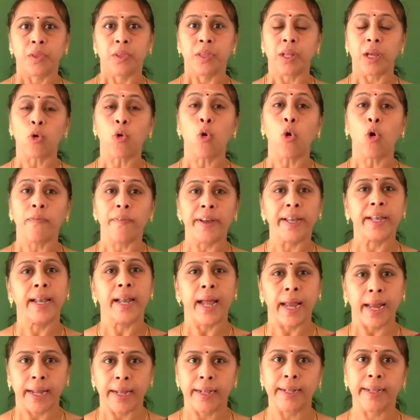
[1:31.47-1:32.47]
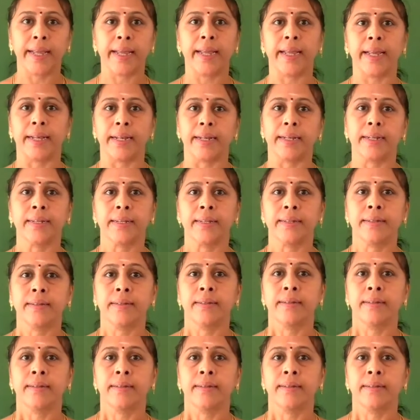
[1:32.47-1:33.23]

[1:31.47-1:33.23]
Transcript: the COVID-19.